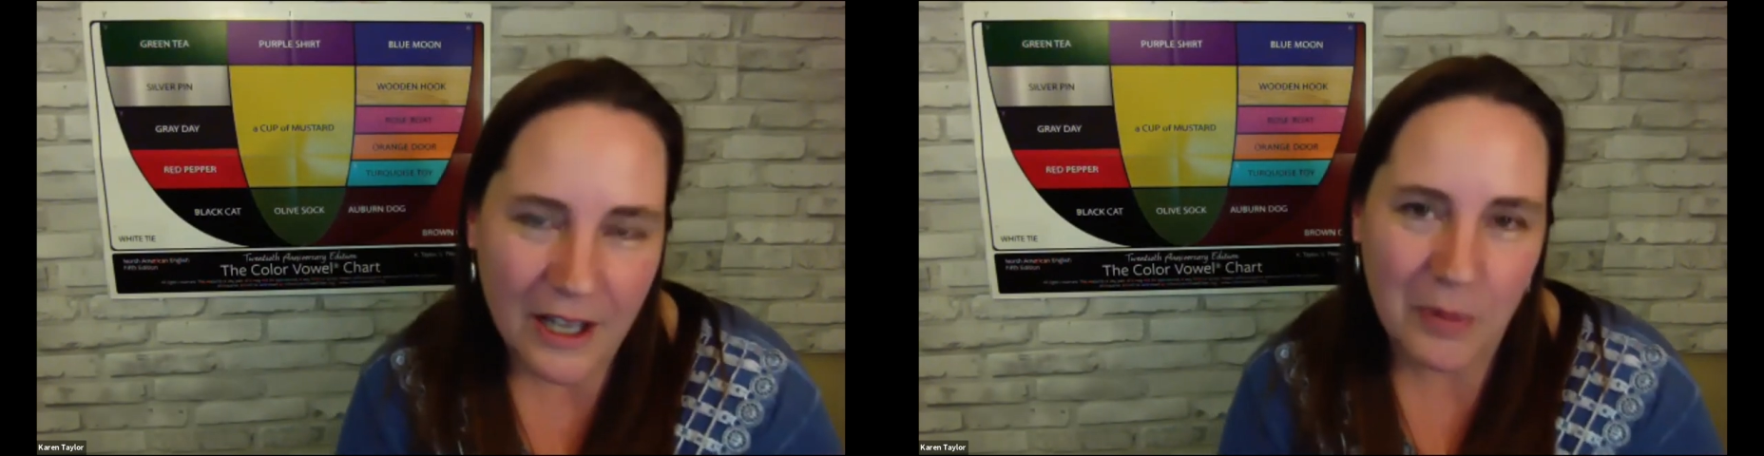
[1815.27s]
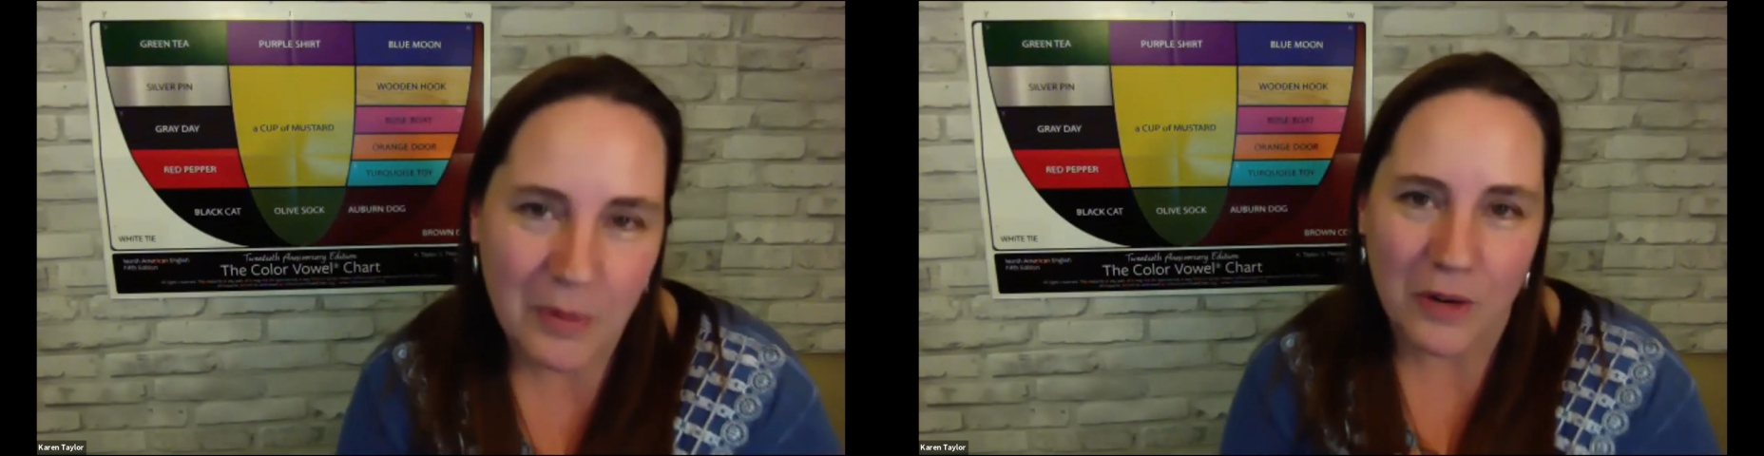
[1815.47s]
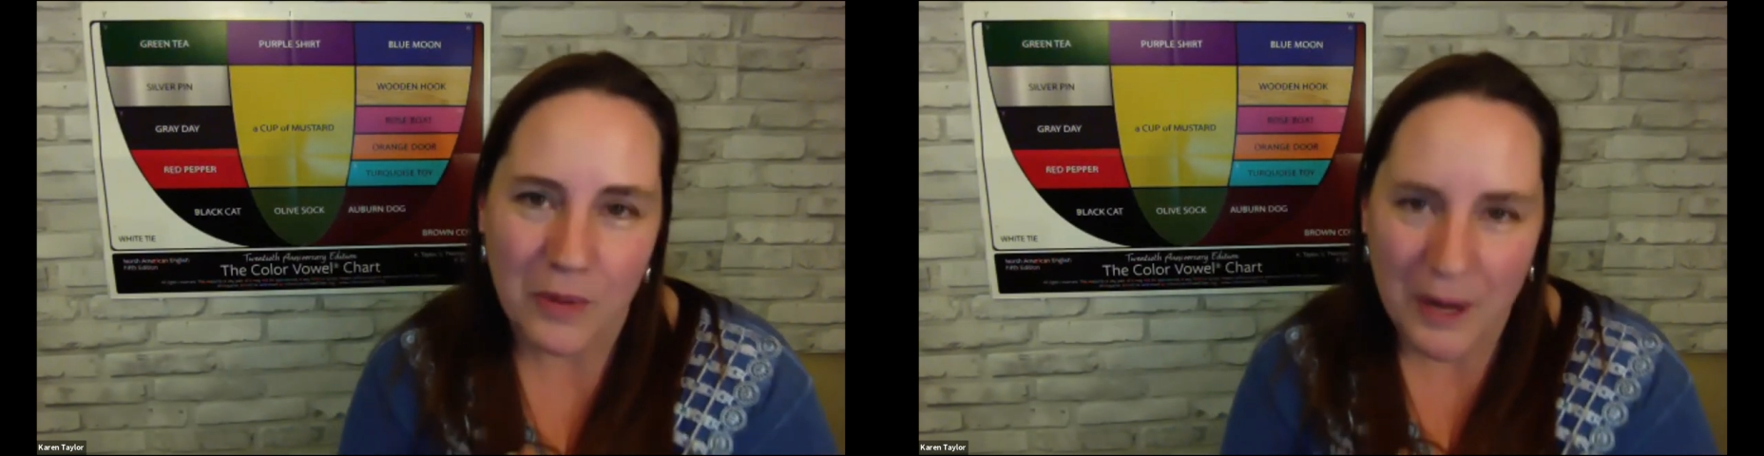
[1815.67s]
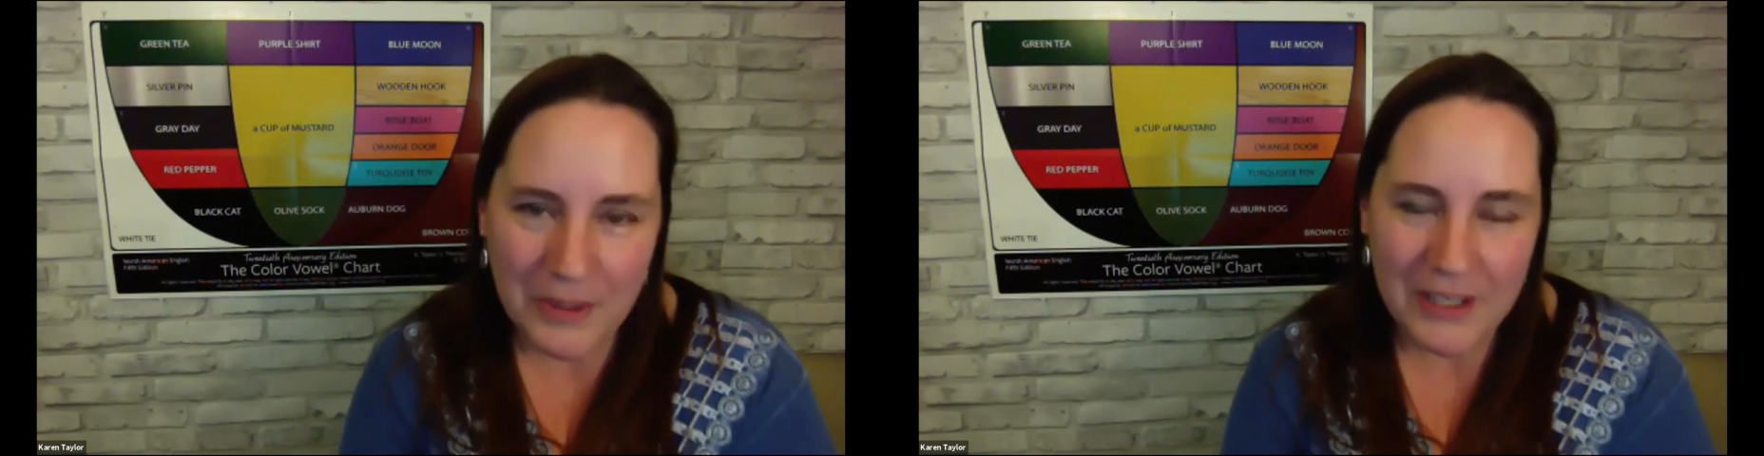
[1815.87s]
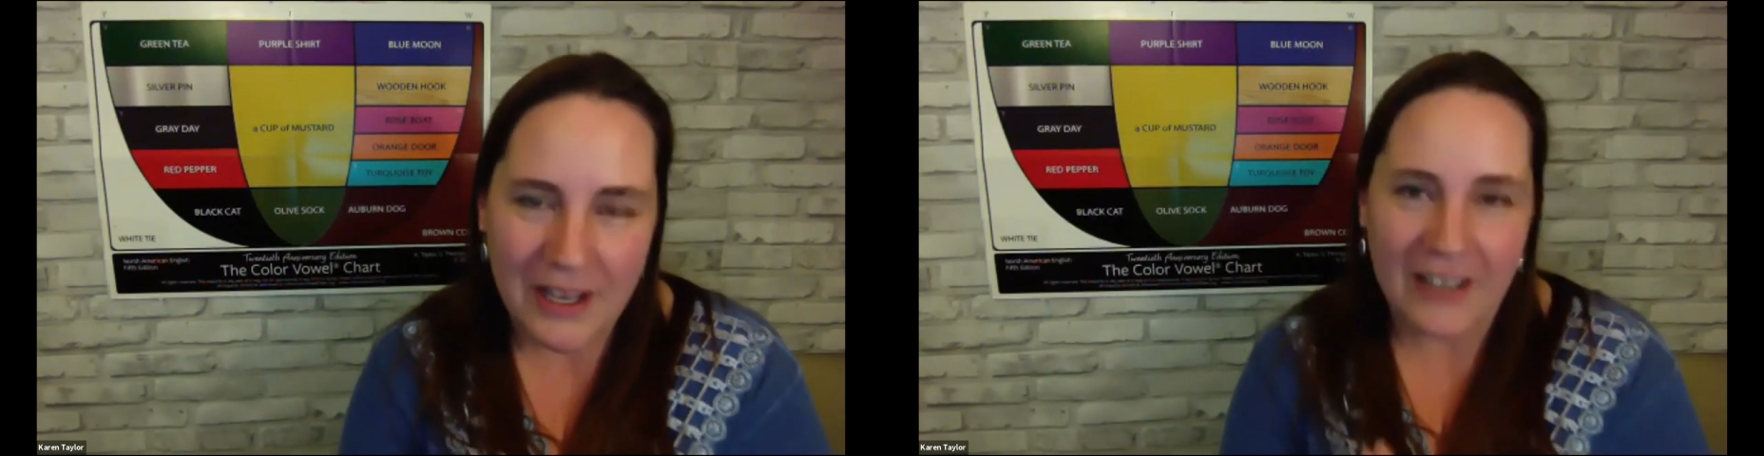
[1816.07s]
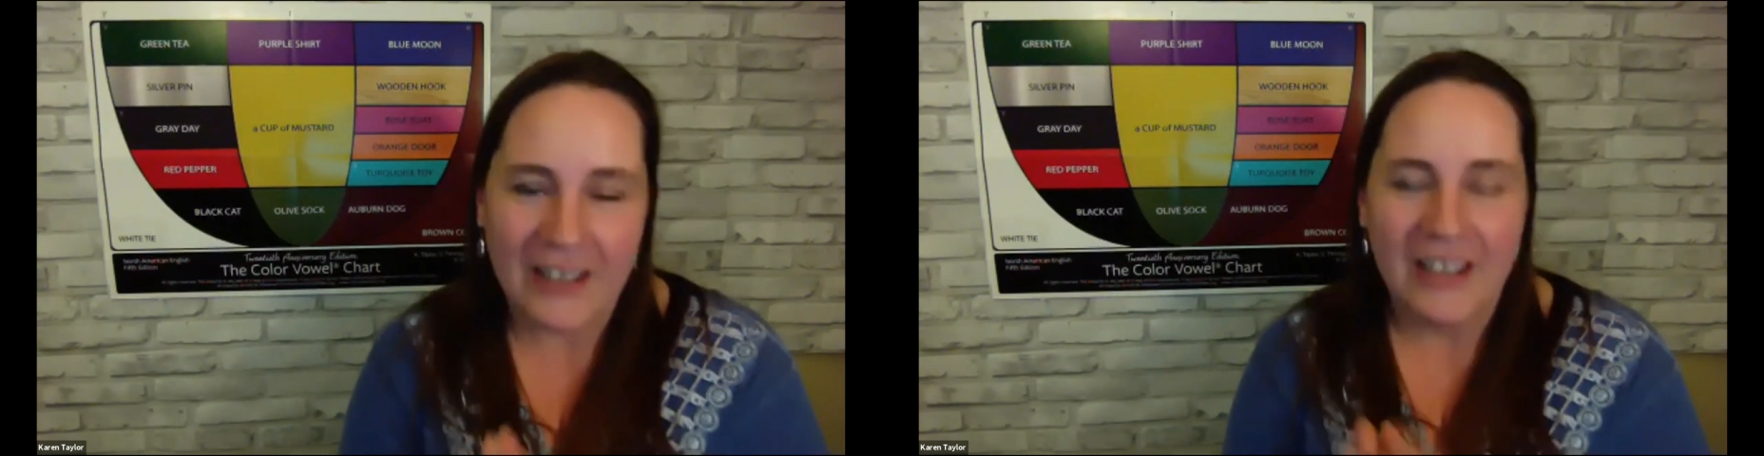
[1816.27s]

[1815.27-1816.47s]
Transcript: up on our website,